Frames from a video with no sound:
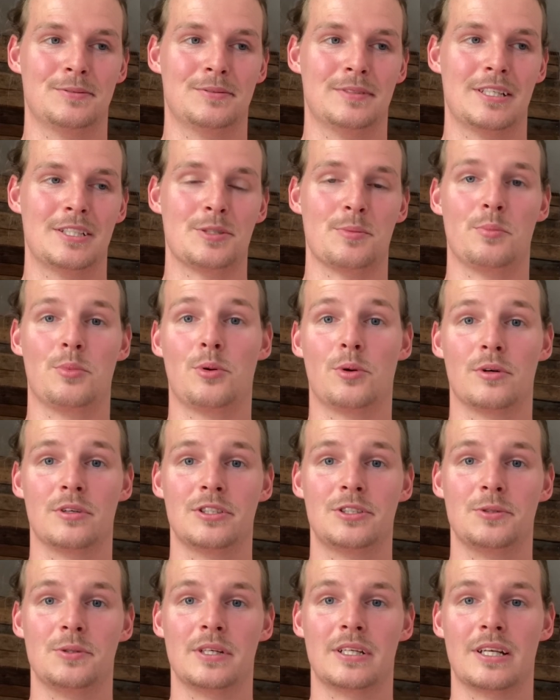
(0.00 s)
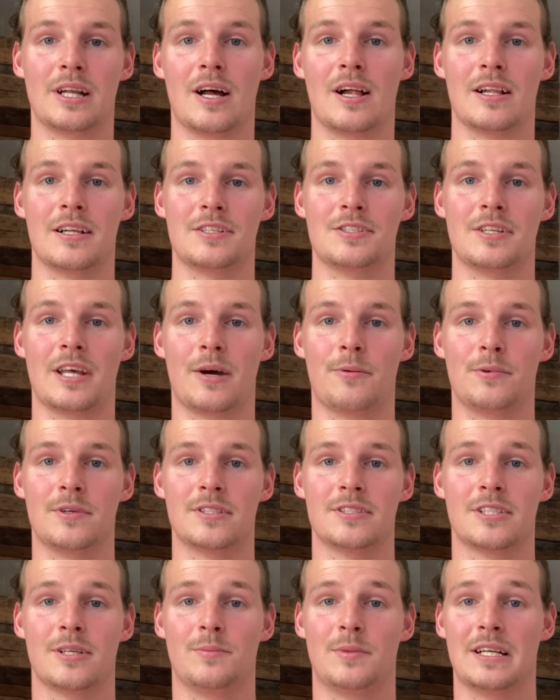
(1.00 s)
it's important to acknowledge that
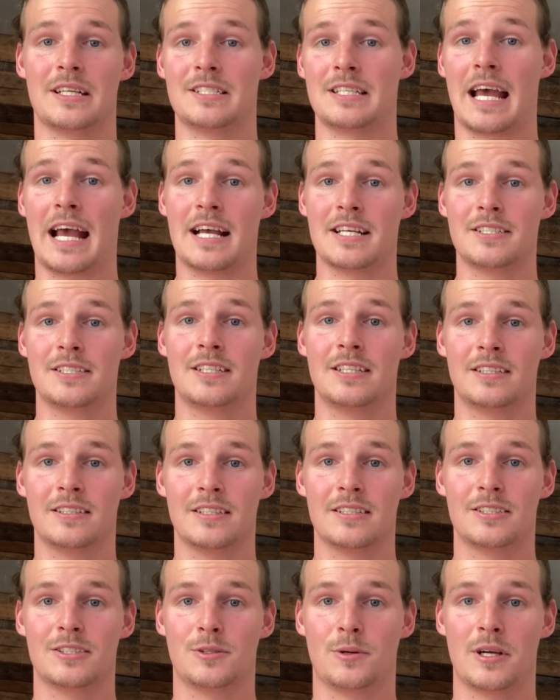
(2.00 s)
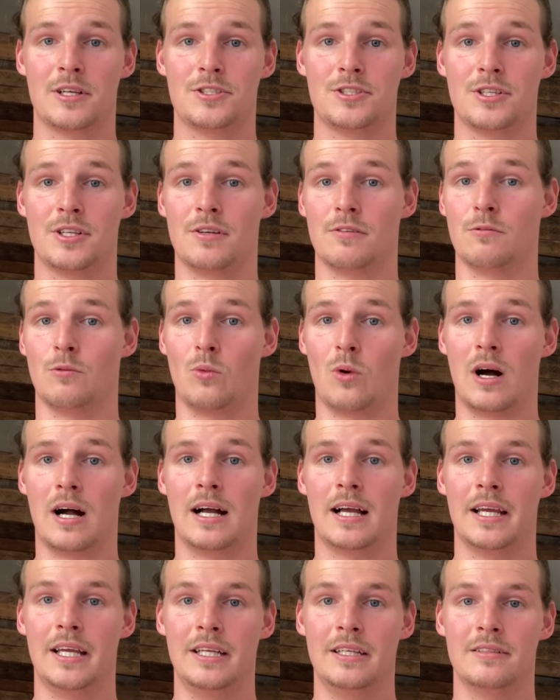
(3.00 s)
when someone is asking this question of
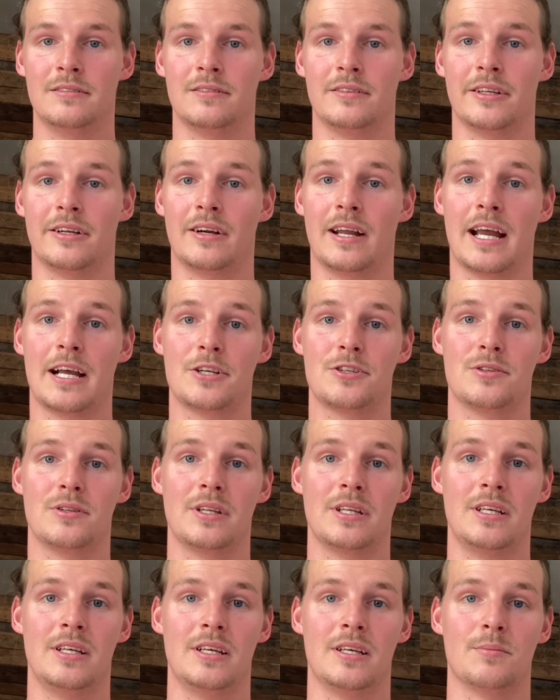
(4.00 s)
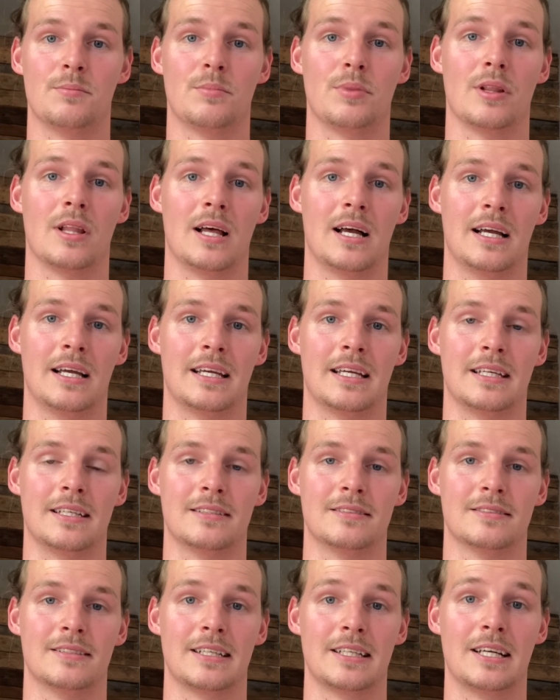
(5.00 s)
why, they're actually implying
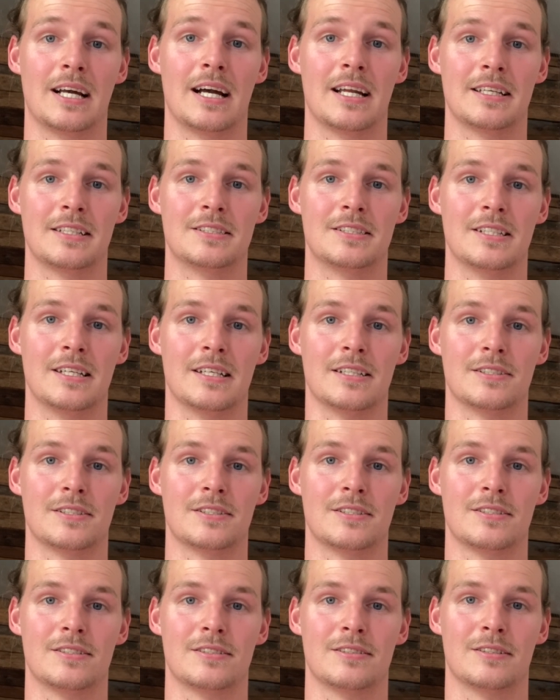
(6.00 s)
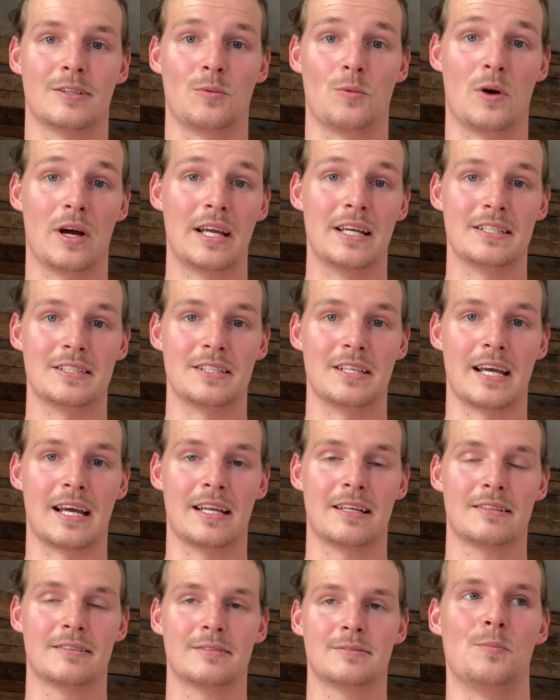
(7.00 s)
that God exists. And why is
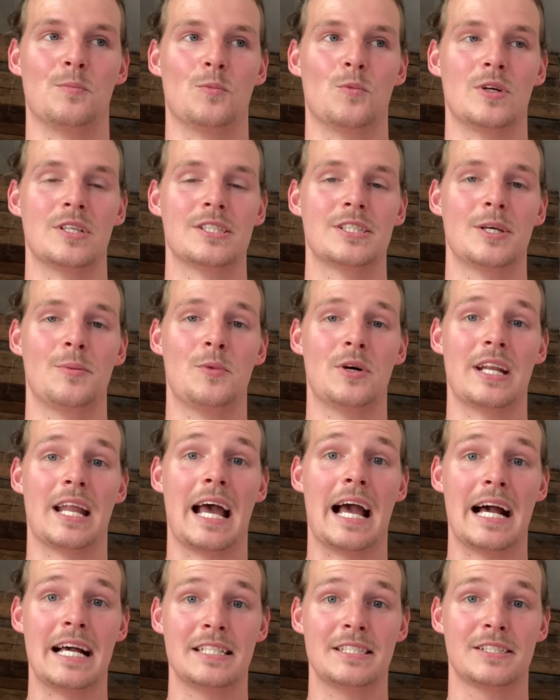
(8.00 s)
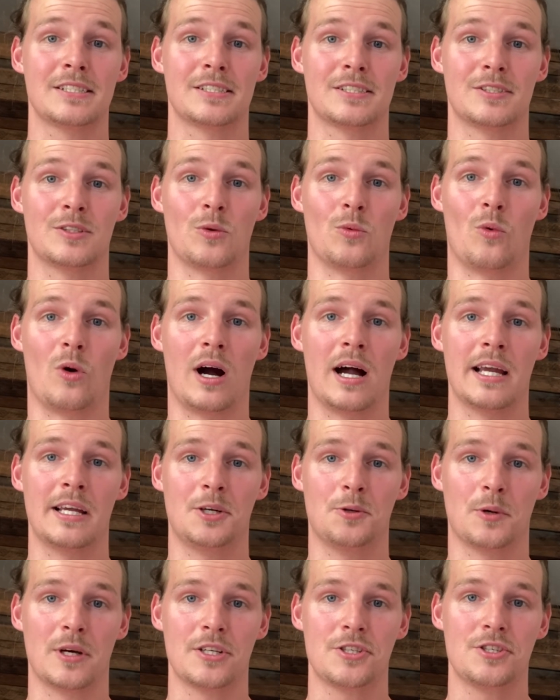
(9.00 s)
that? When someone asks the why
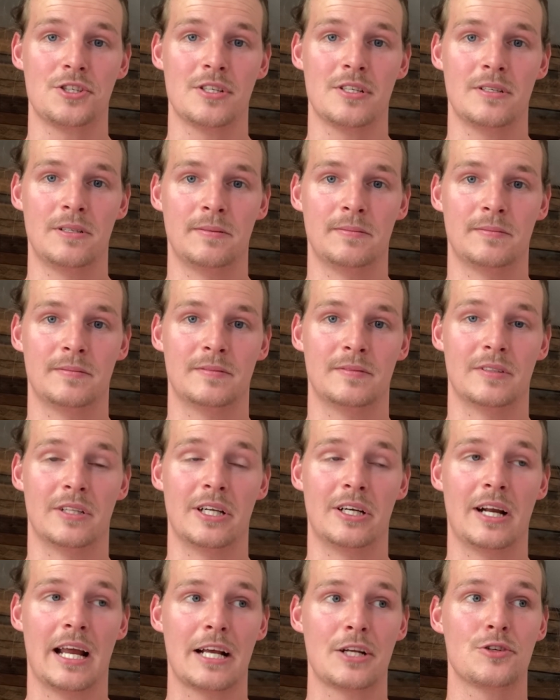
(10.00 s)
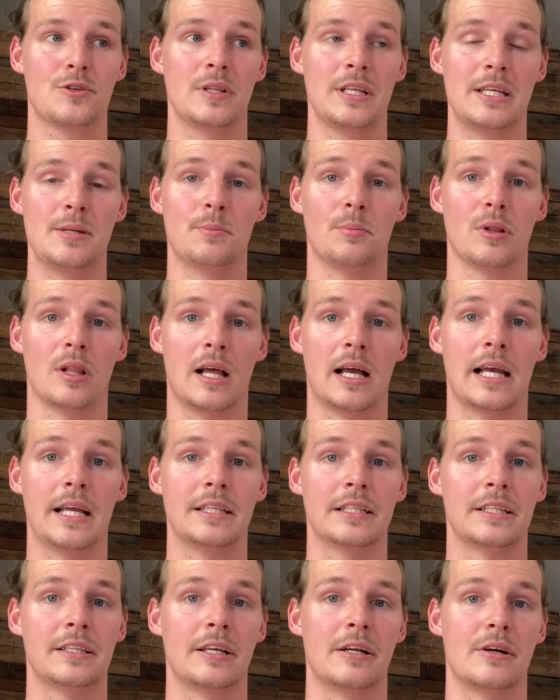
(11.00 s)
question, they're actually
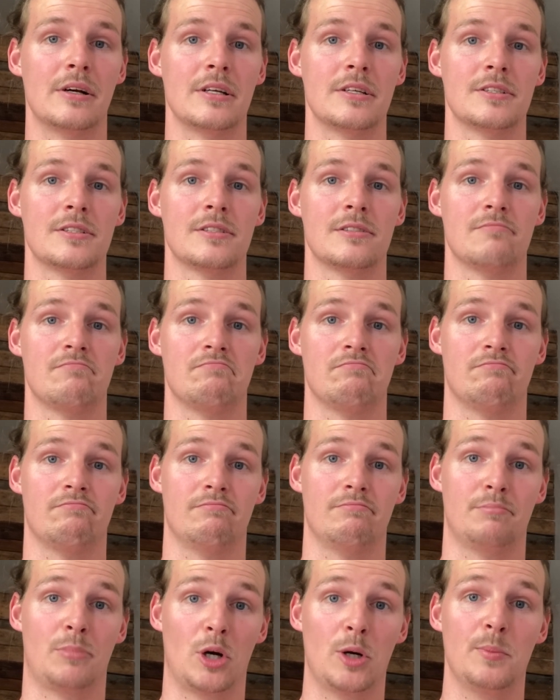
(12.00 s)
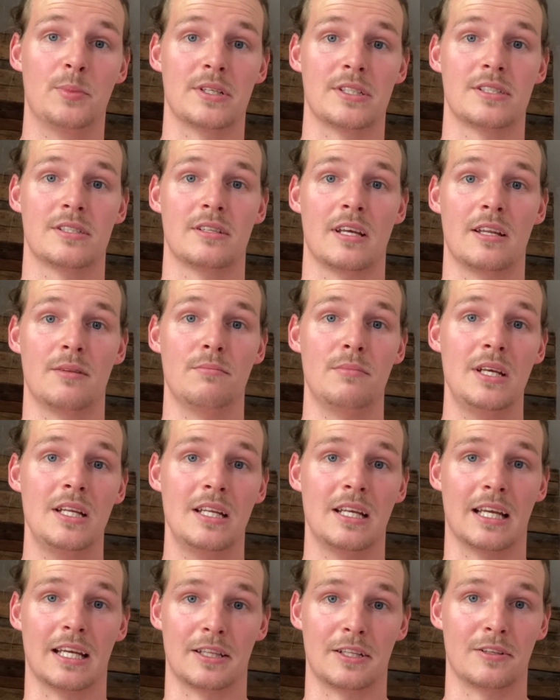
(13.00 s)
implying that there is purpose and
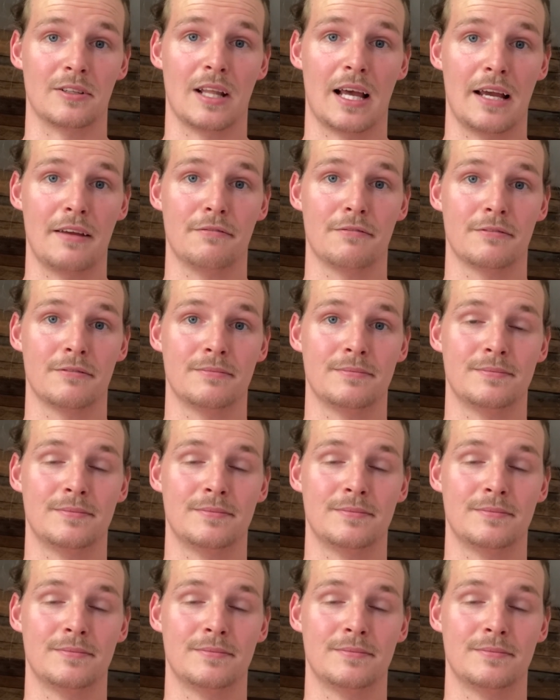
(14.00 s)
meaning in their life.